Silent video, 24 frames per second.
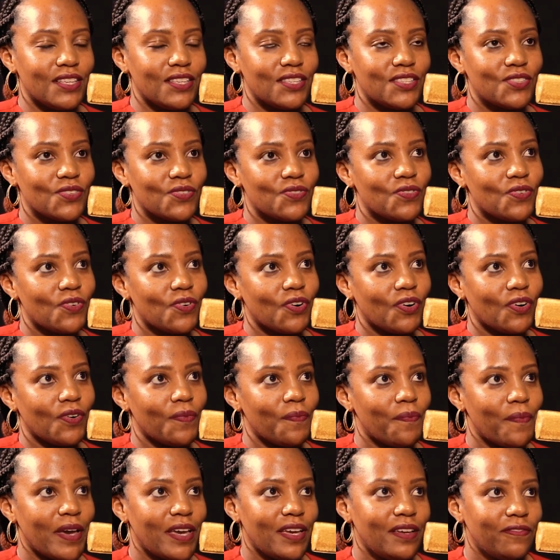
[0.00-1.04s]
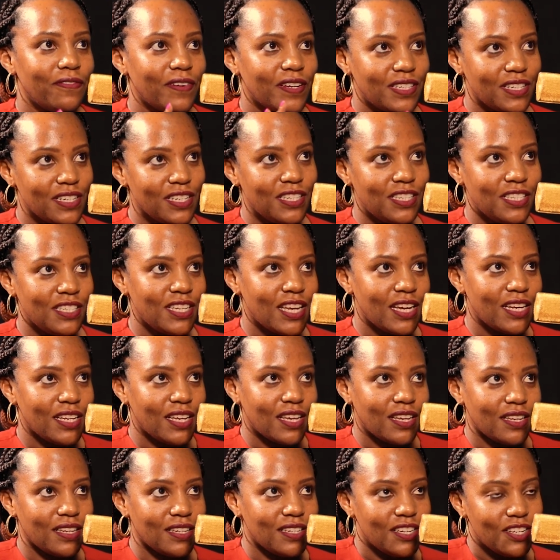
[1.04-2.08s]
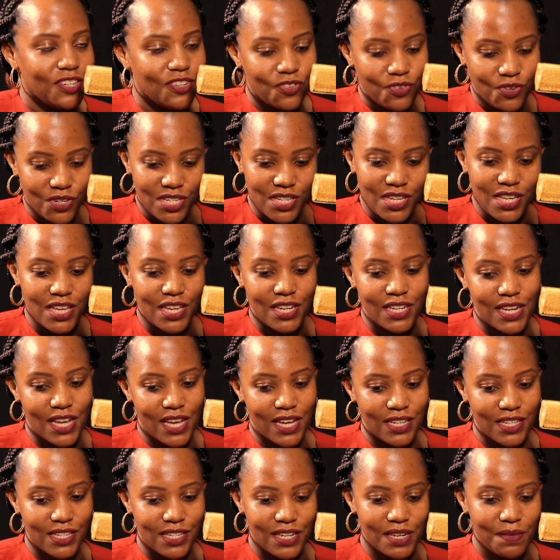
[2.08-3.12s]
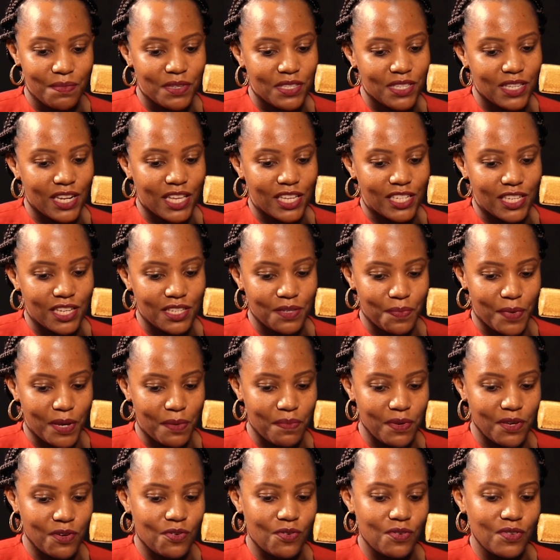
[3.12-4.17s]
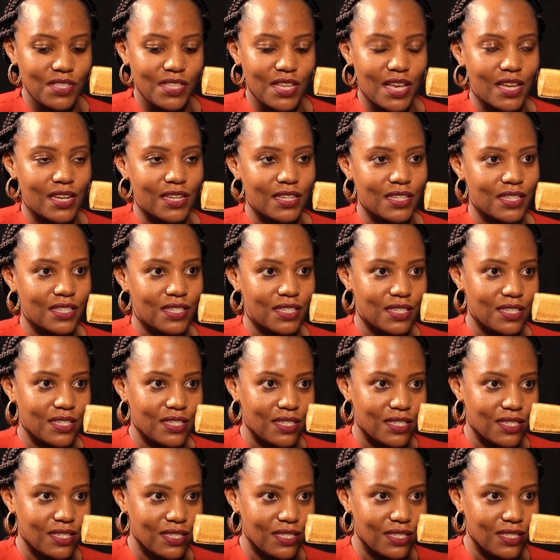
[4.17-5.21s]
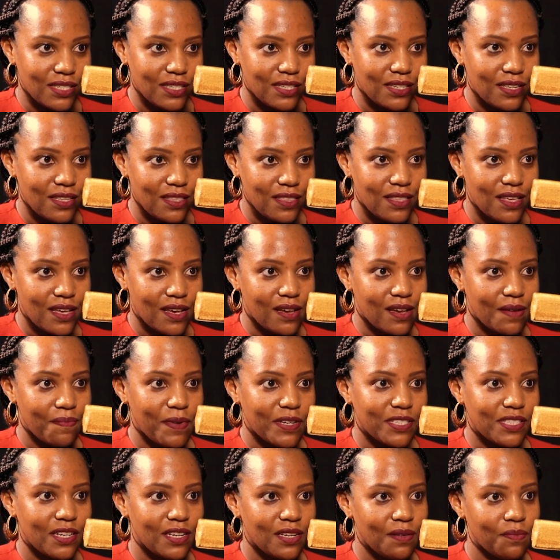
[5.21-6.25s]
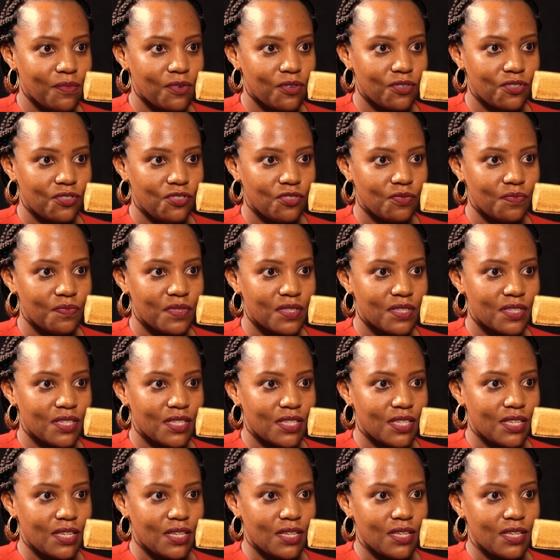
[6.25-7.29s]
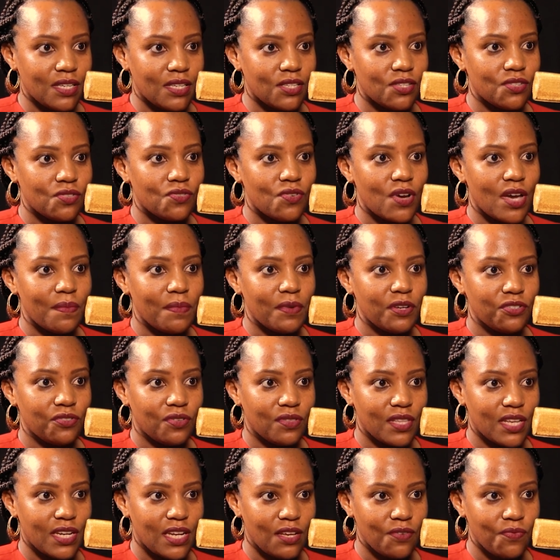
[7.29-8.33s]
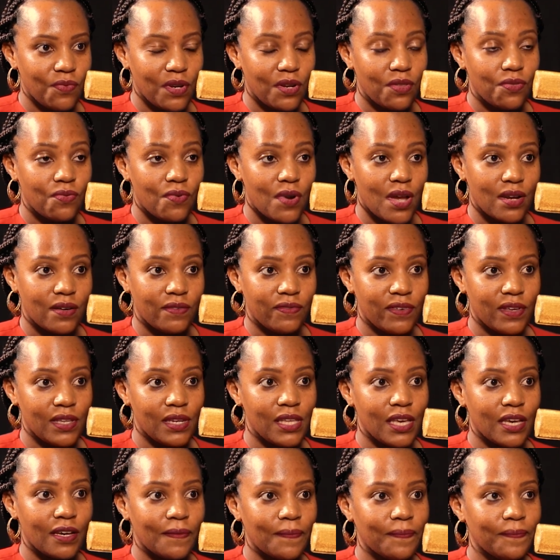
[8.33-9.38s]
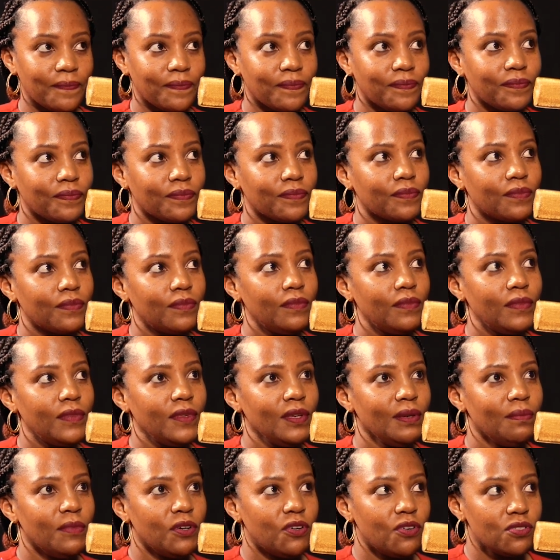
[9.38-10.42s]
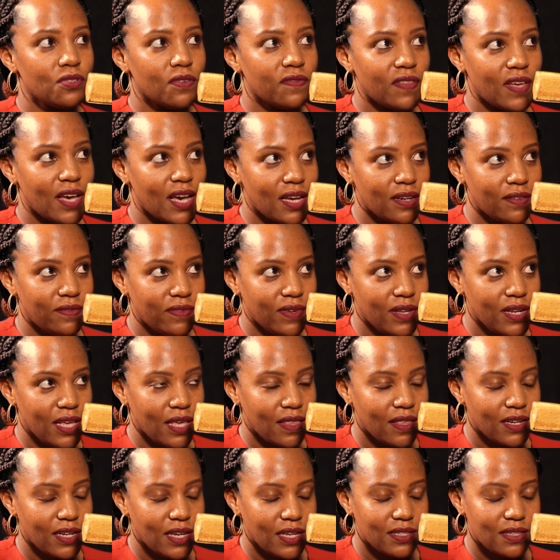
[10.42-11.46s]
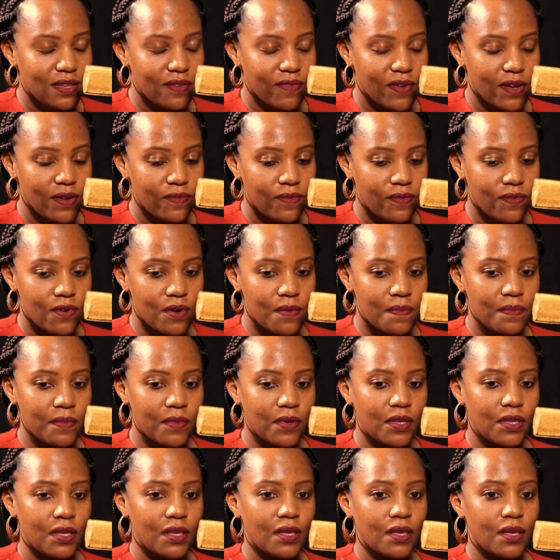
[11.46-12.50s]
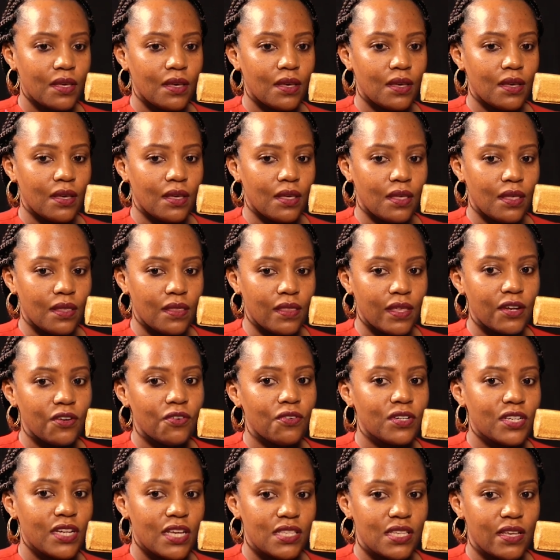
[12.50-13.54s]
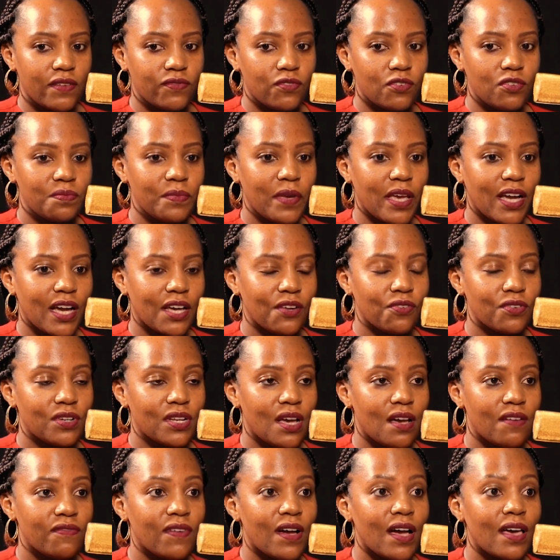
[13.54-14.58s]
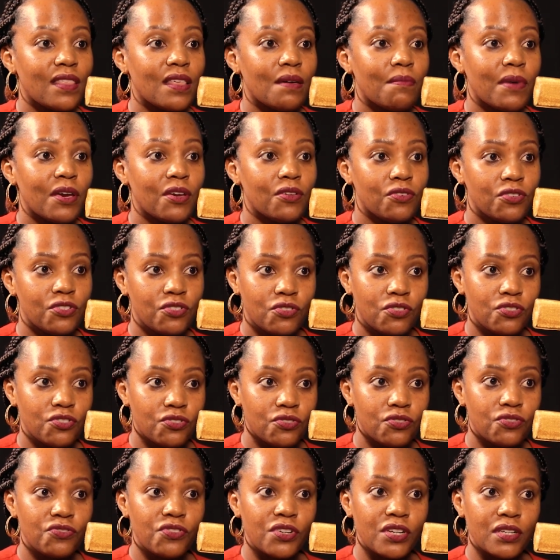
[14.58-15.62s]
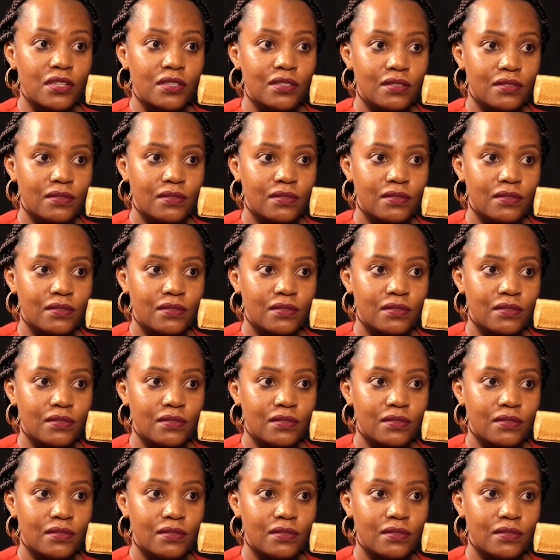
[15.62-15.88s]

so my fertility journey did not end at, let me say, like just my PCOS and the partially blocked tubes. So I mentioned that I went through heart failure. Because of the heart failure that I suffered from, the doctors have told me I cannot have other biological children,